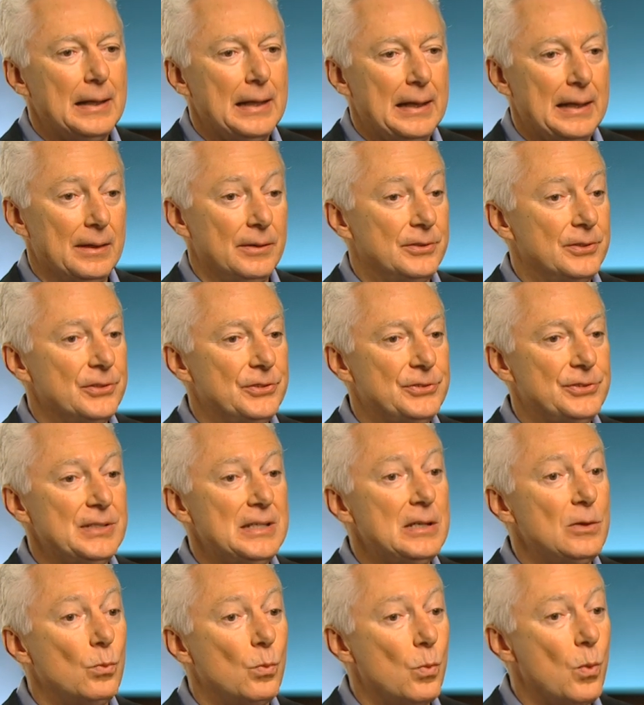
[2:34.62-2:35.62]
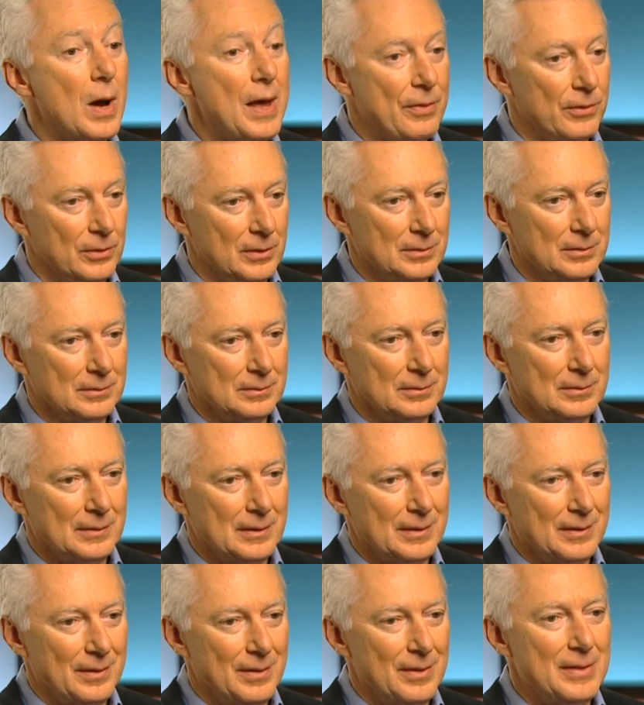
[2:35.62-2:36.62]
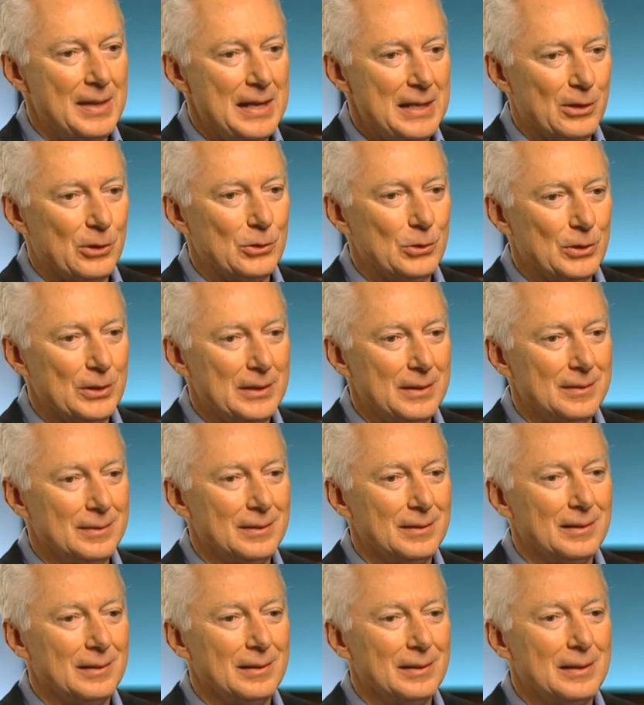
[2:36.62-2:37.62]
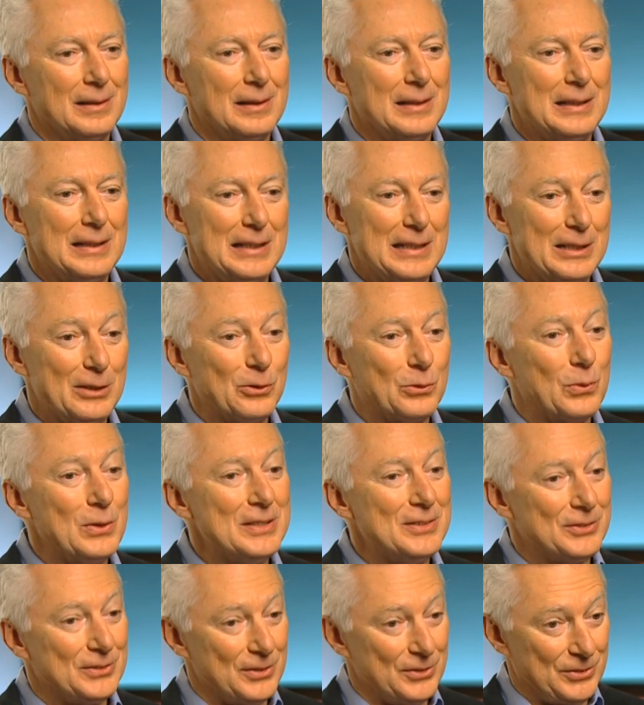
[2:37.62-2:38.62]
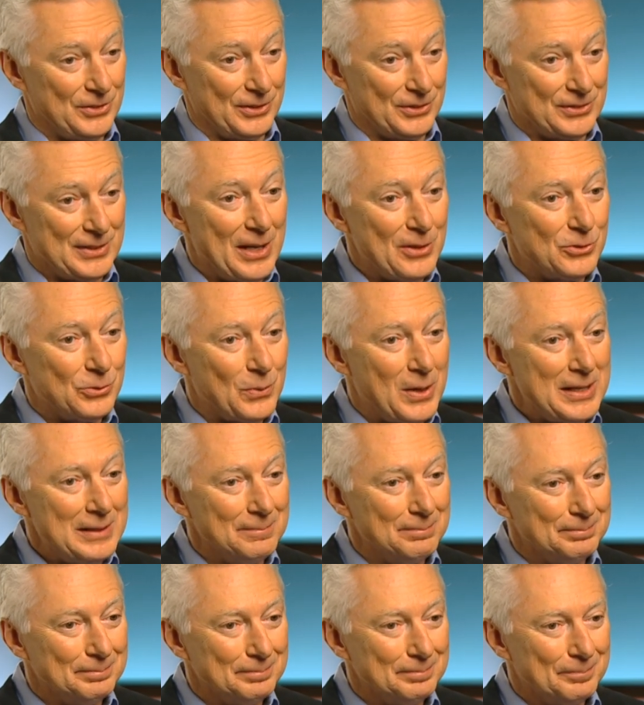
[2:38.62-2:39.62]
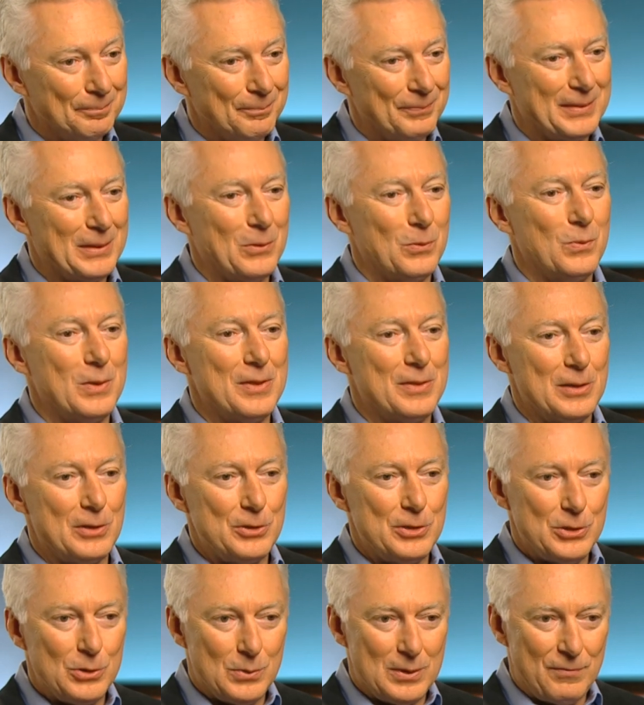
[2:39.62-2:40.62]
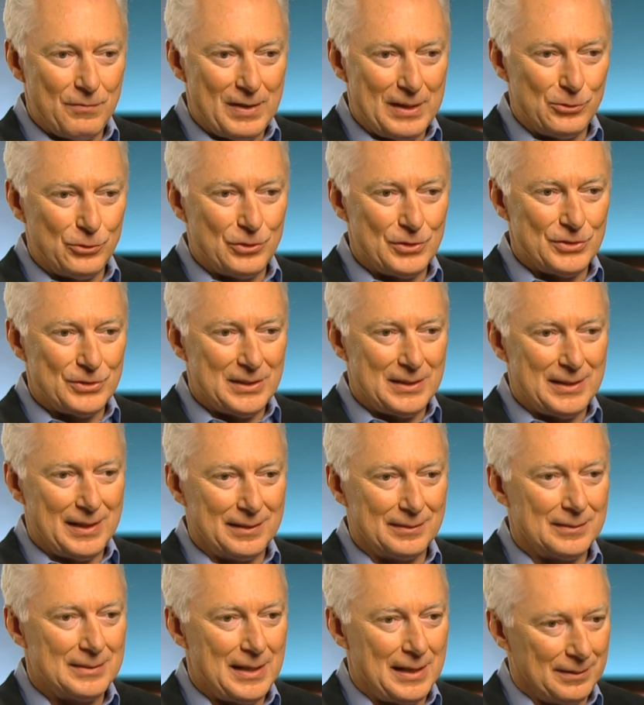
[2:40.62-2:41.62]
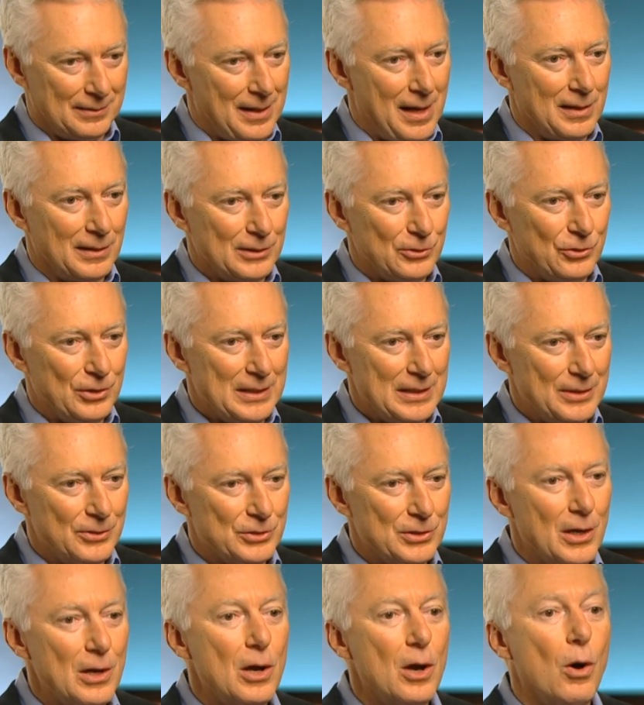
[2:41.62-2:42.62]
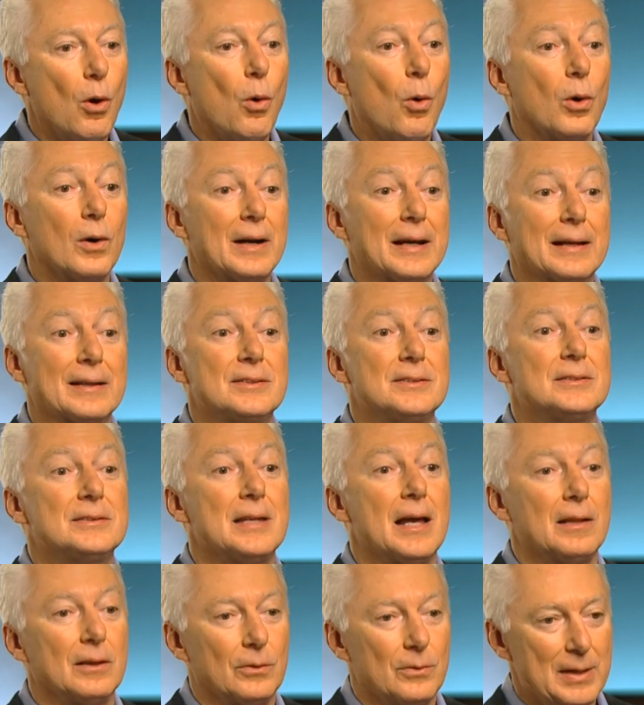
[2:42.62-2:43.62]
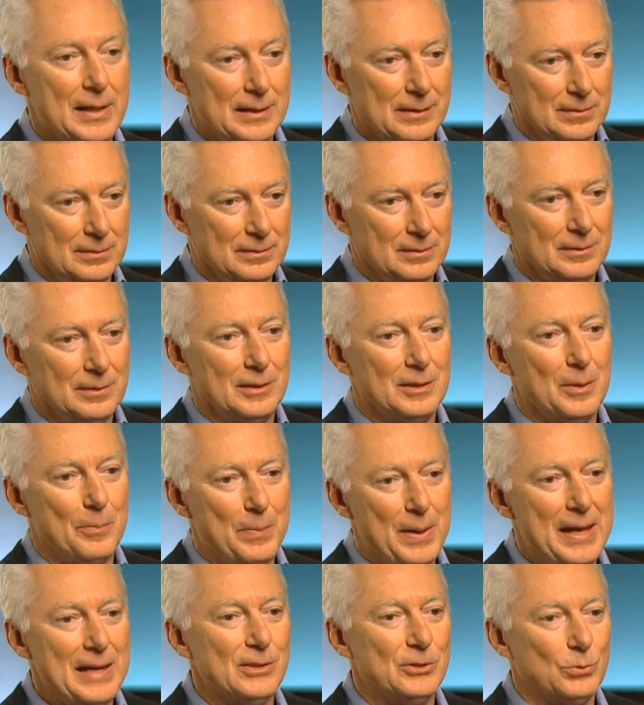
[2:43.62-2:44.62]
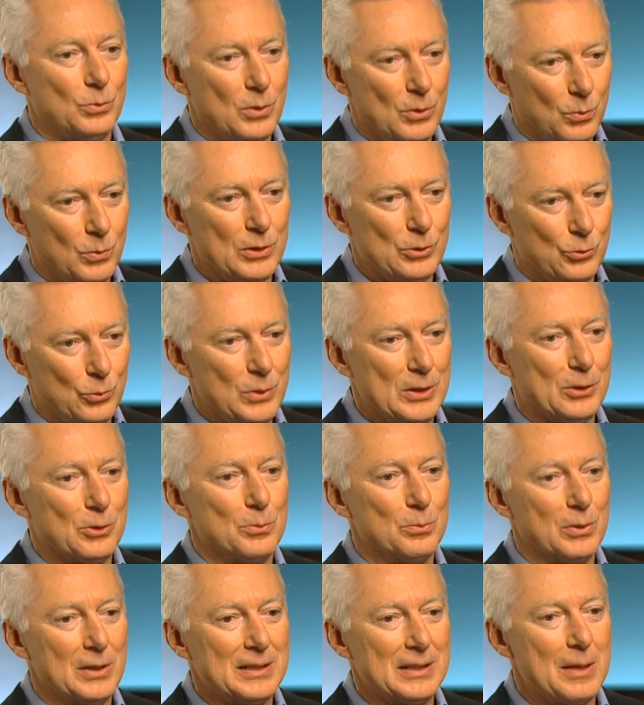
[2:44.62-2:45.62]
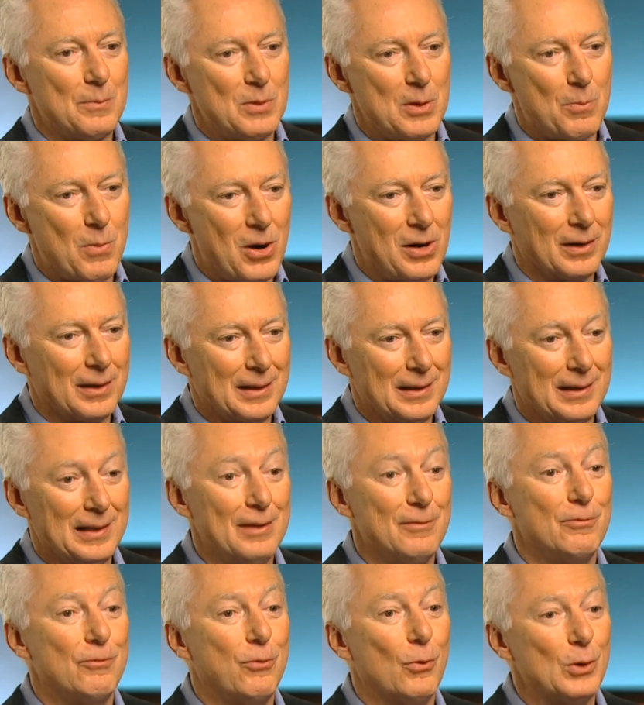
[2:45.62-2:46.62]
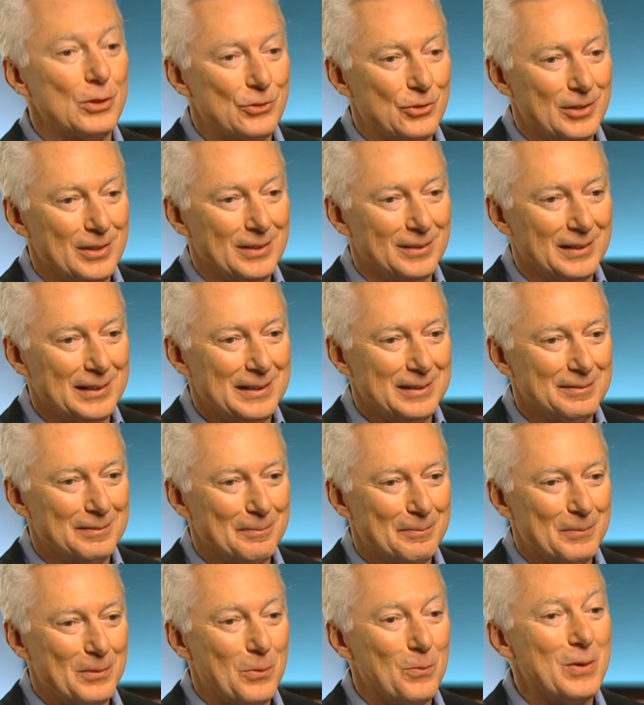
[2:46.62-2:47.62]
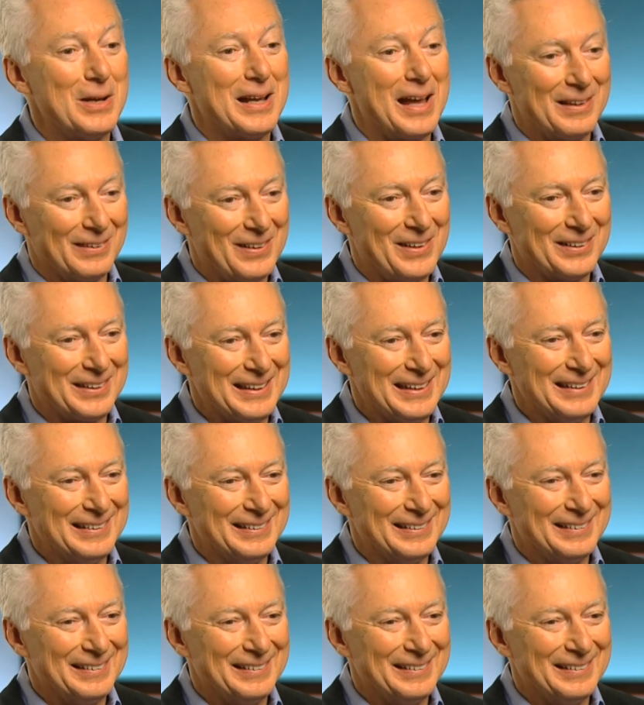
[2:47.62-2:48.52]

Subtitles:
and to see whether they could increase the success rate with their new inventions and technologies or accelerate the pace with which we could bring them to market. And fortunately, we got lucky.